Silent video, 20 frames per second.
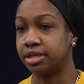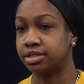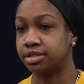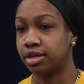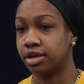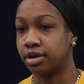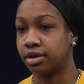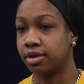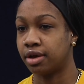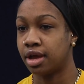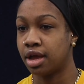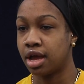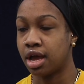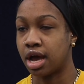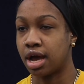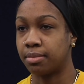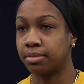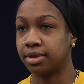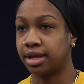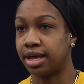So
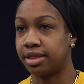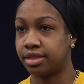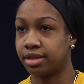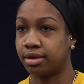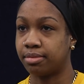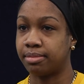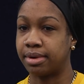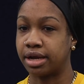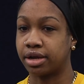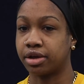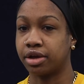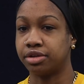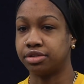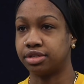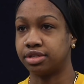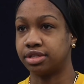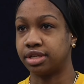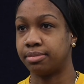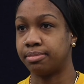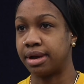I'm glad that my
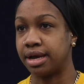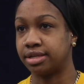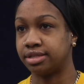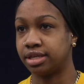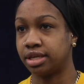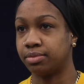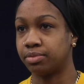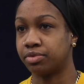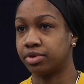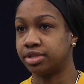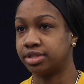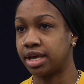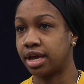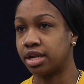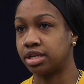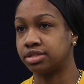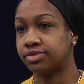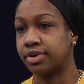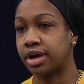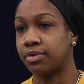coaches and my team were
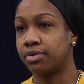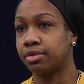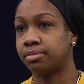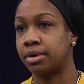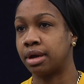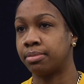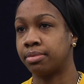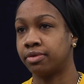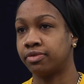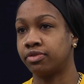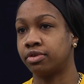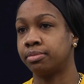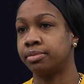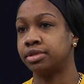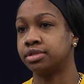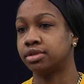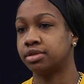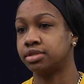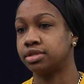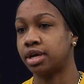satisfied with my
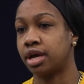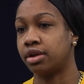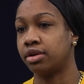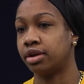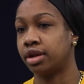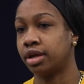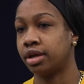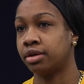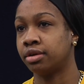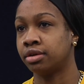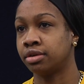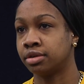performance on Saturday.